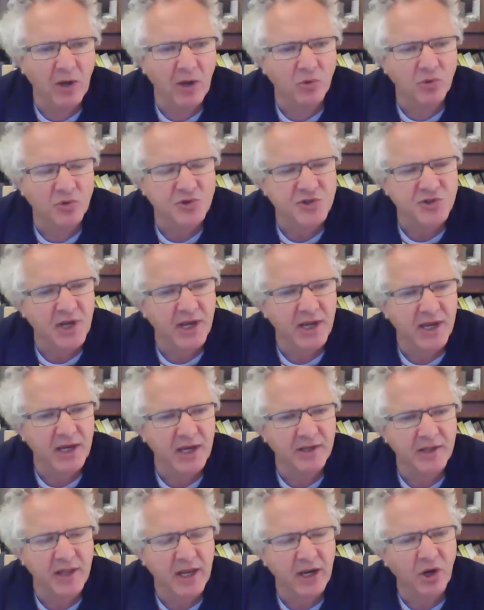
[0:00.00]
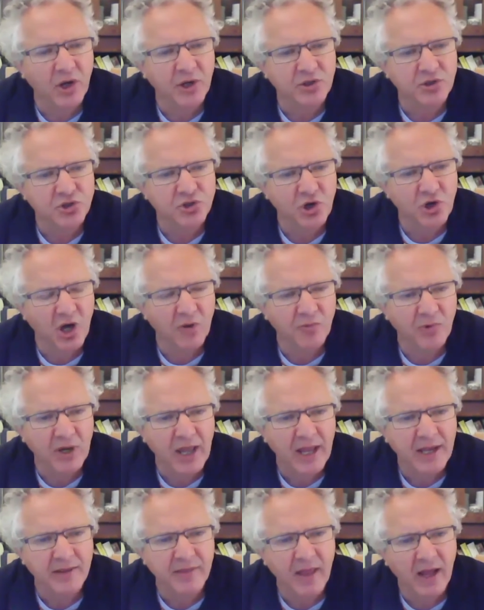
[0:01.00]
or skiing, and then I can try and
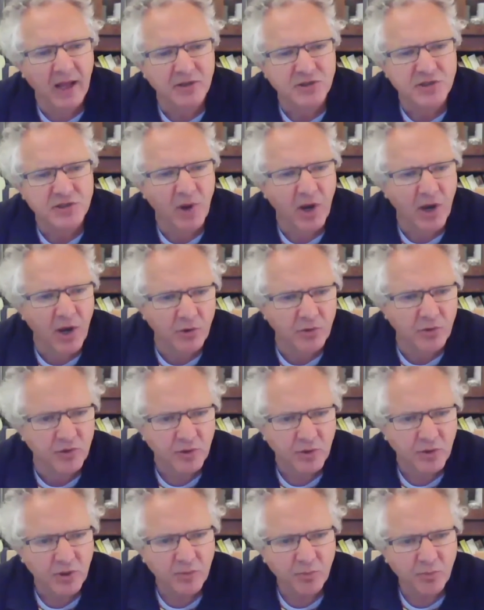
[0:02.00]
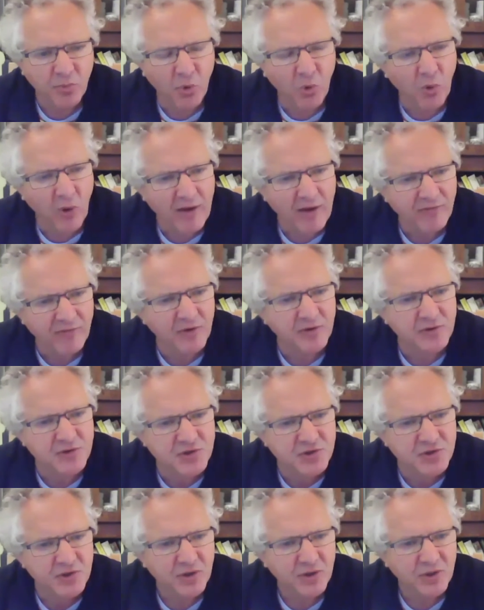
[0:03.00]
relate that to my own poor efforts.